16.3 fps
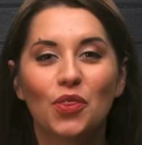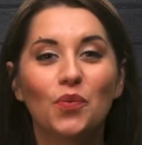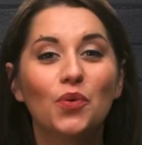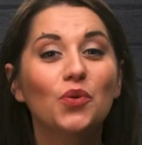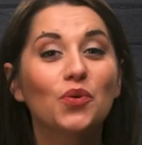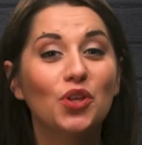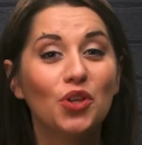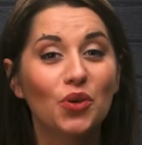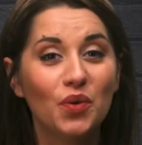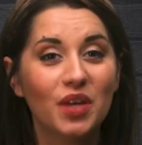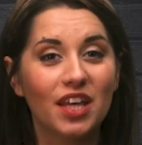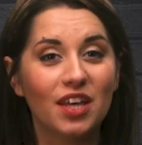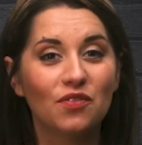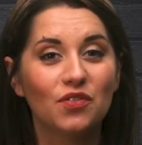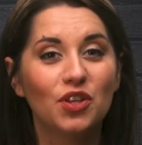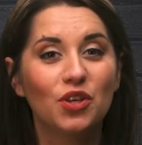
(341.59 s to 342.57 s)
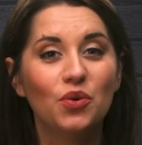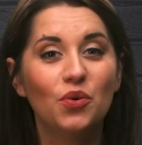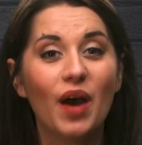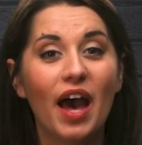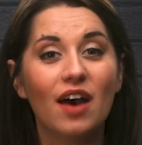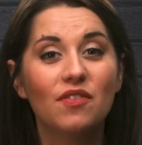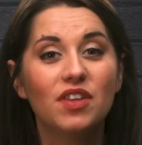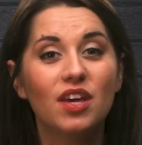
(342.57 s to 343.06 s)
Through Qgiv, you
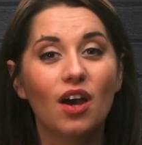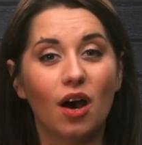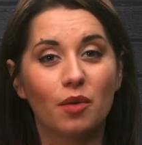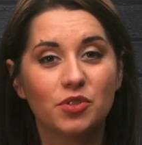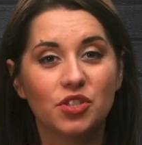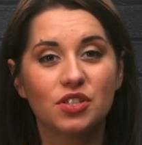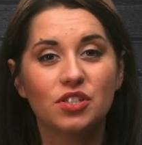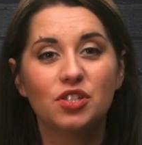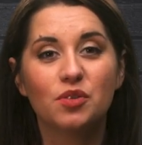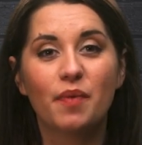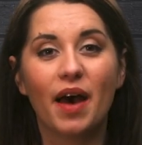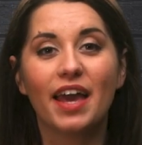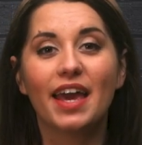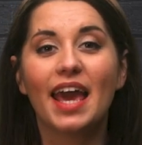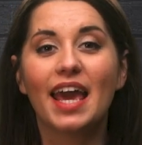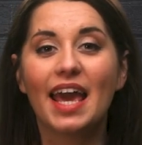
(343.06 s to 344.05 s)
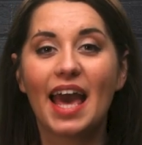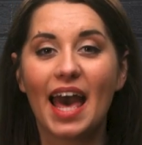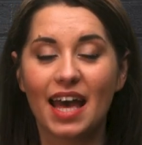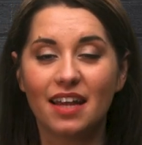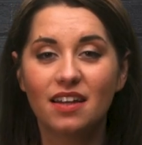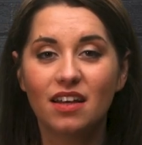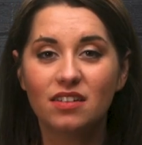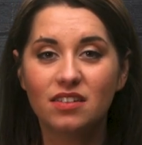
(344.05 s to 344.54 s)
have the option to buy a
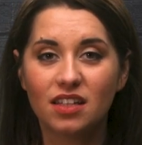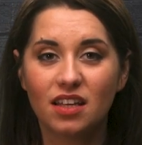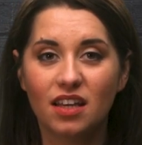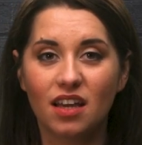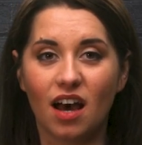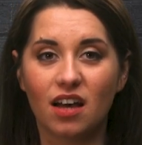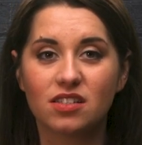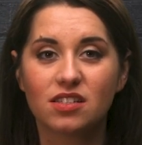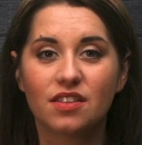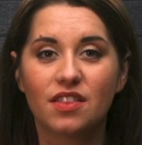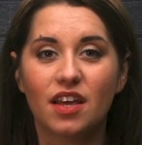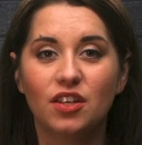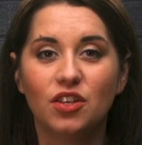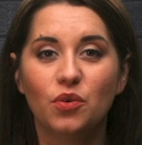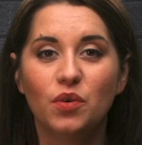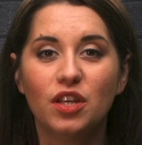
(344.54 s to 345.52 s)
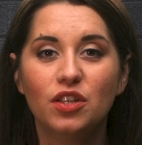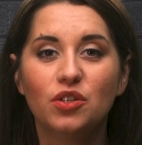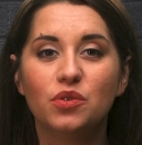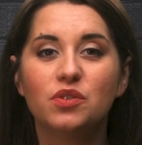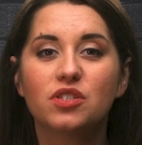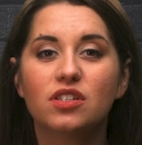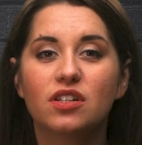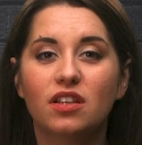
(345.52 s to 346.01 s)
handheld kiosk that you can
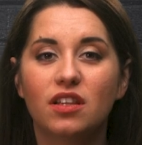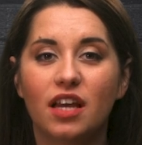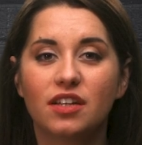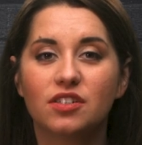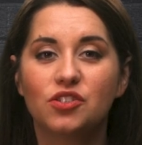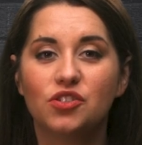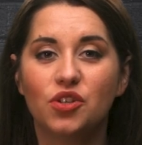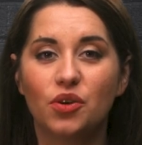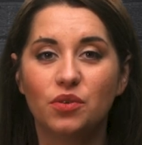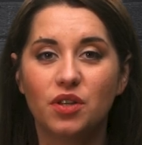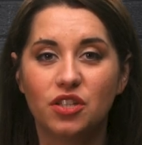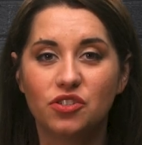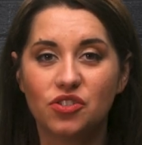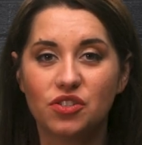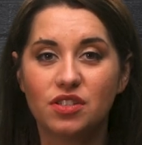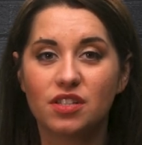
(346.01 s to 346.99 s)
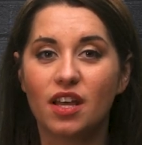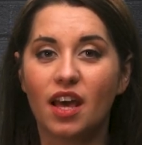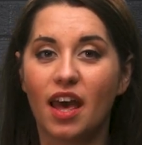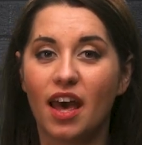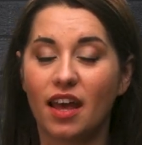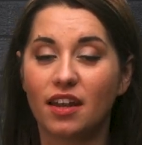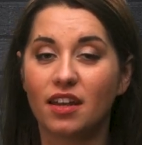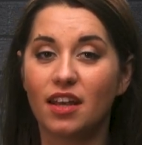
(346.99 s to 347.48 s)
use to collect donations
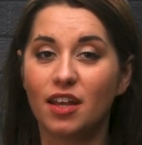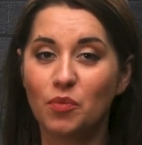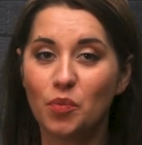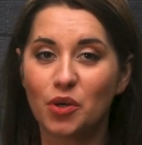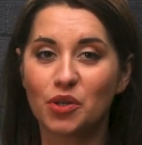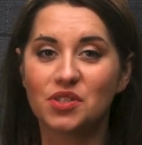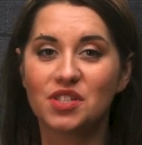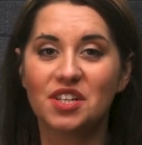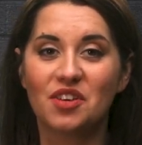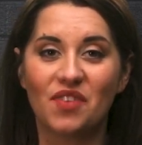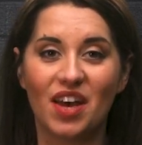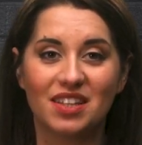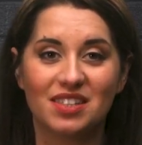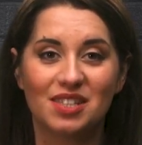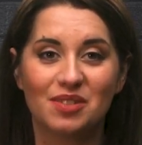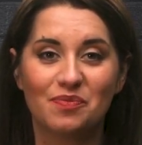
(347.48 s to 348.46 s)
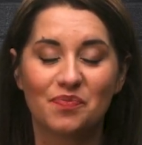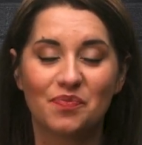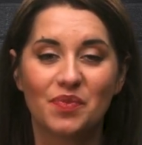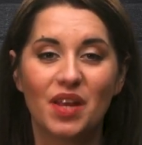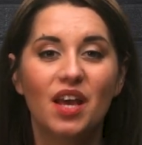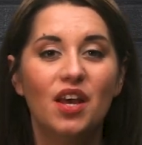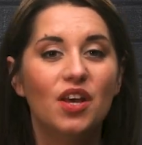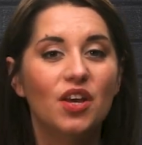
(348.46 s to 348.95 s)
at in-person events.
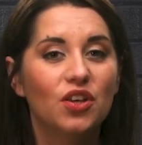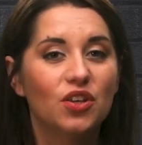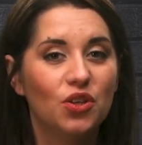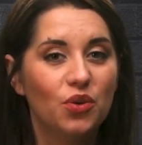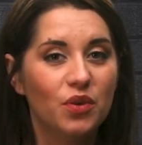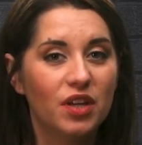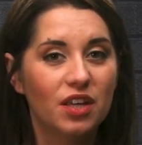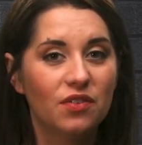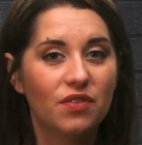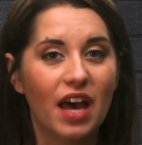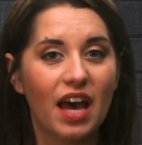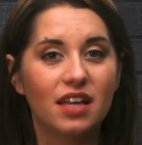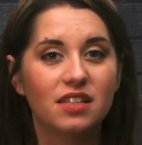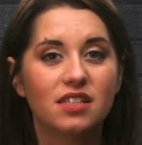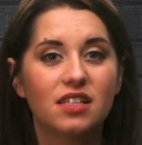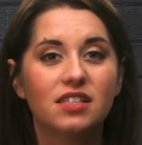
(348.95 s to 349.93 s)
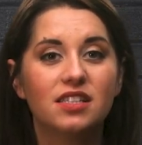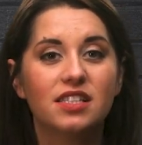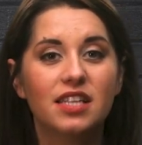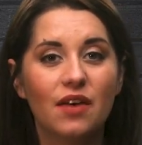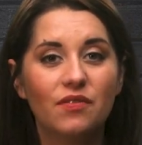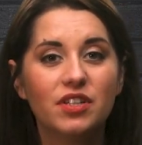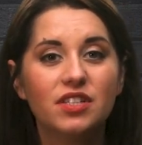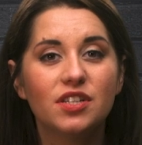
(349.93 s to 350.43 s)
Qgiv has
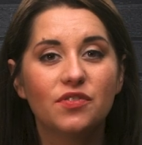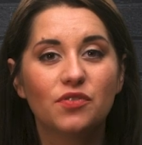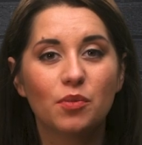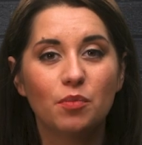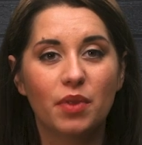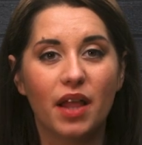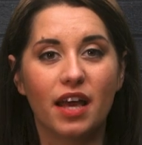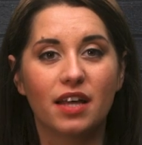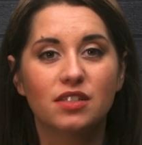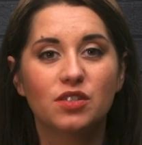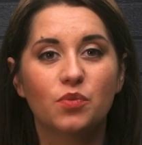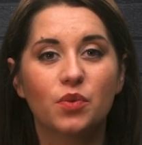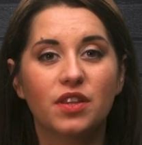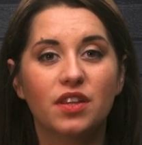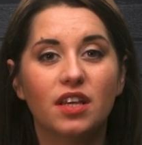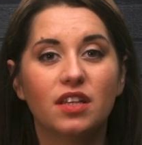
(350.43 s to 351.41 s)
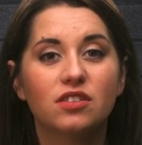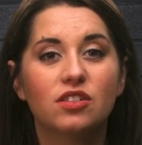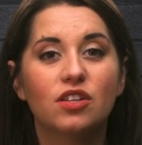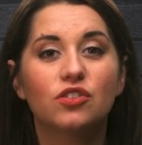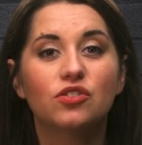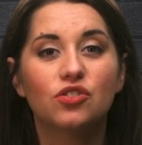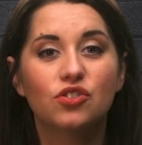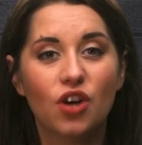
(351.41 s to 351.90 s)
seven different plans, with its
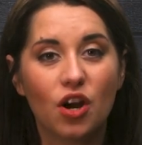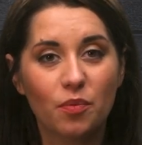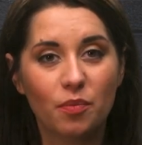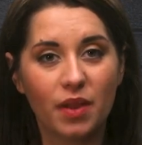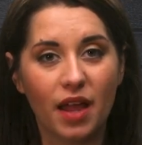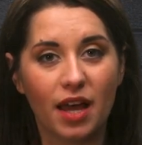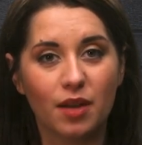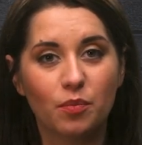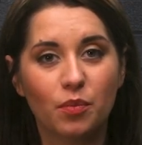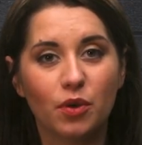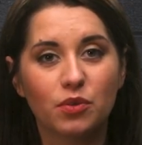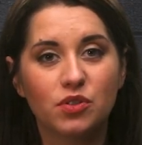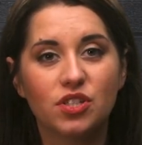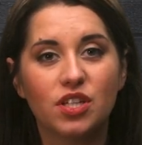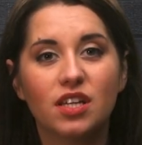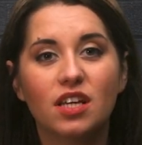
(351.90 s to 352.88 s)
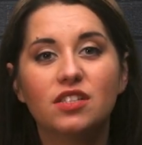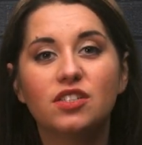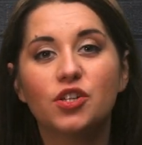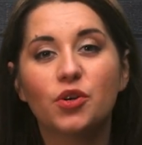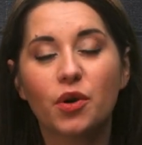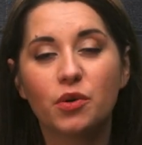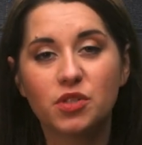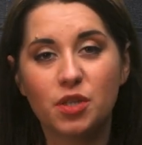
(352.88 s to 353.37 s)
Start plan boasting
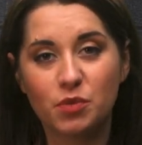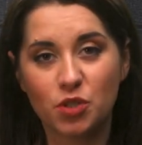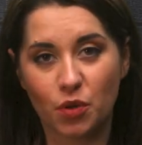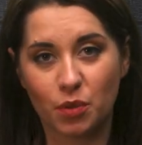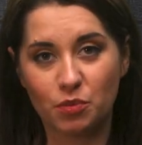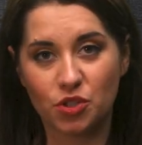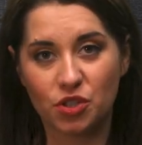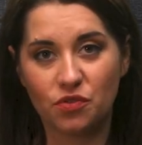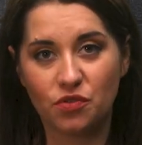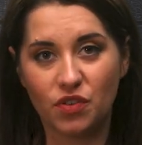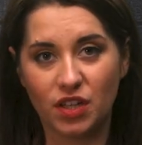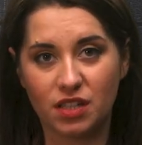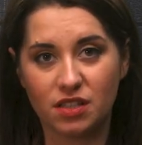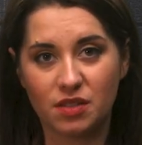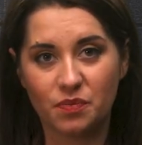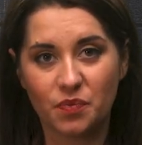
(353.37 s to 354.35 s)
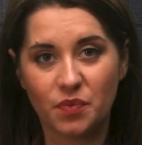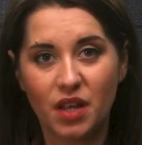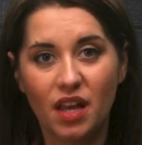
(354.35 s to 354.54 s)
zero subscription fees.